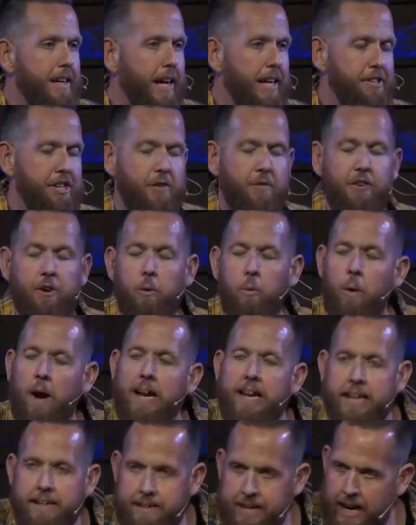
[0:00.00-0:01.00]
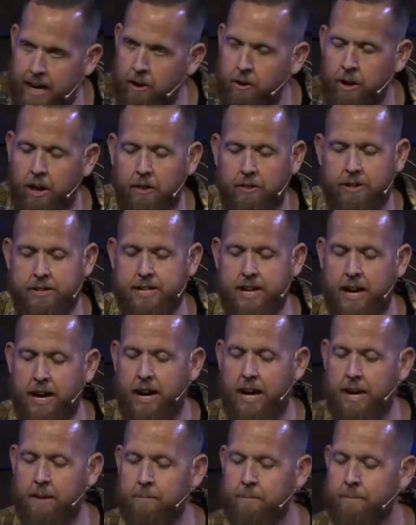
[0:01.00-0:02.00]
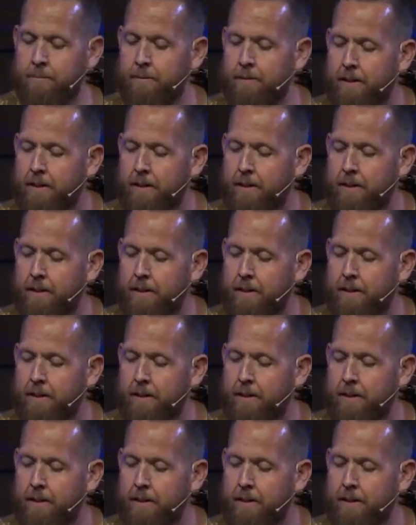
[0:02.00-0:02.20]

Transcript: and just feel weighted down all the time.